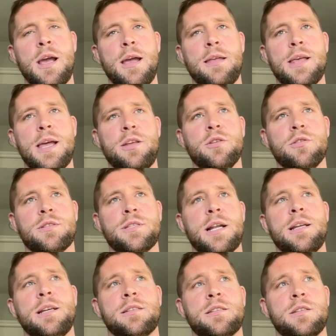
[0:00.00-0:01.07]
and that you're
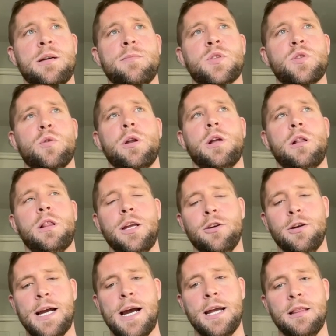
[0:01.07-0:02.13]
setting some sort of
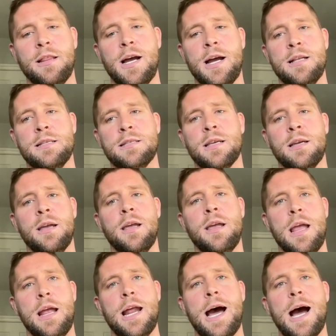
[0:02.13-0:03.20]
clear guidelines
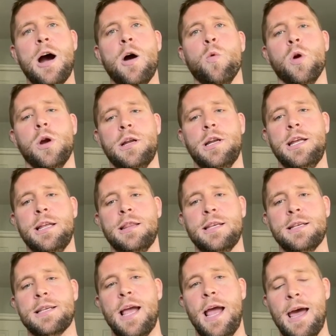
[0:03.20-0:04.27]
in how we're going to get
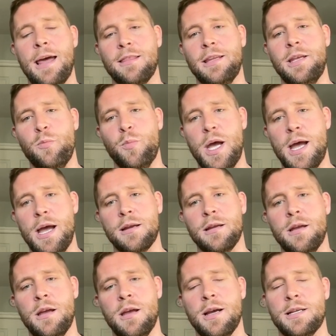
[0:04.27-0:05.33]
this athlete
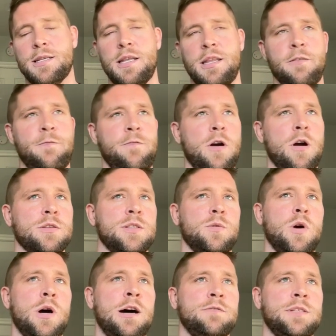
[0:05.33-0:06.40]
back. Because I think far
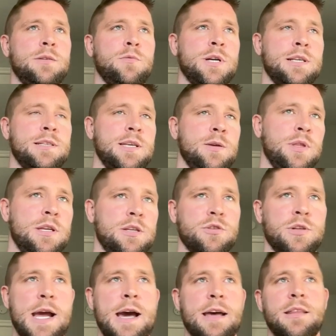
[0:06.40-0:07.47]
too often what I see with
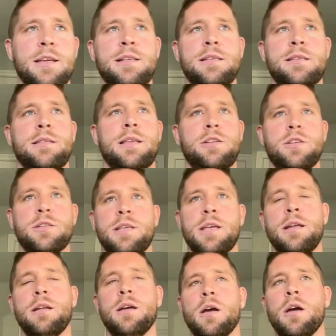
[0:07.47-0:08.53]
injured athletes is they just
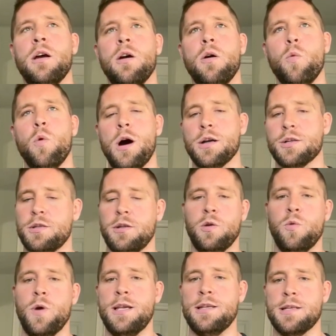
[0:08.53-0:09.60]
get washed to
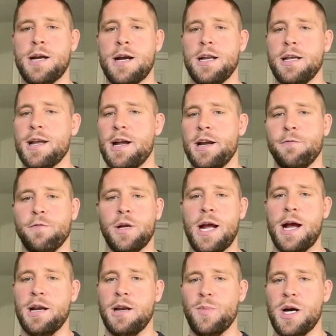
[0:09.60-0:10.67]
the wayside and kind of
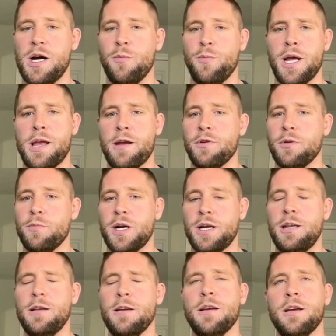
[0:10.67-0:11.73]
forgotten about by
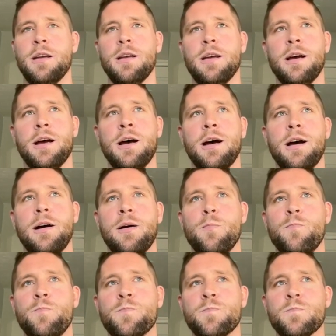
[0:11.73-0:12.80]
everybody.
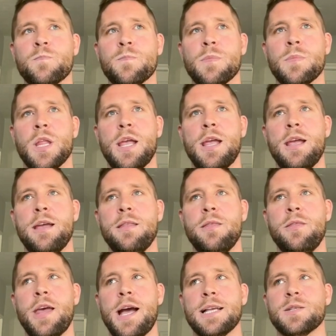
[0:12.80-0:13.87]
Um,
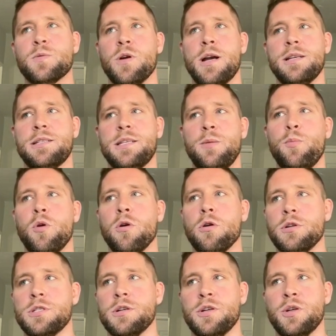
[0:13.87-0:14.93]
and that's where I see poor
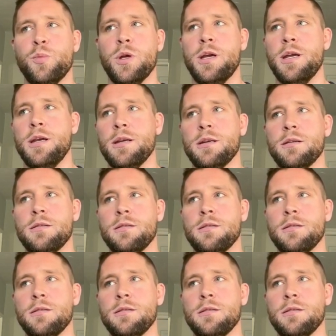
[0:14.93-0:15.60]
return to play,